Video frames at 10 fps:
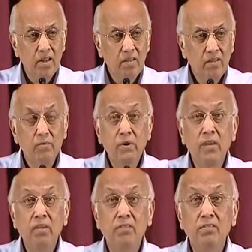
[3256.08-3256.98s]
The
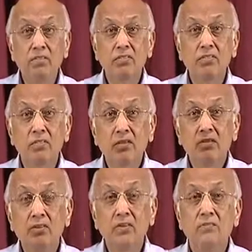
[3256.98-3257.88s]
ways
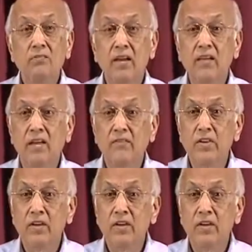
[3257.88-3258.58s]
to live that heavenly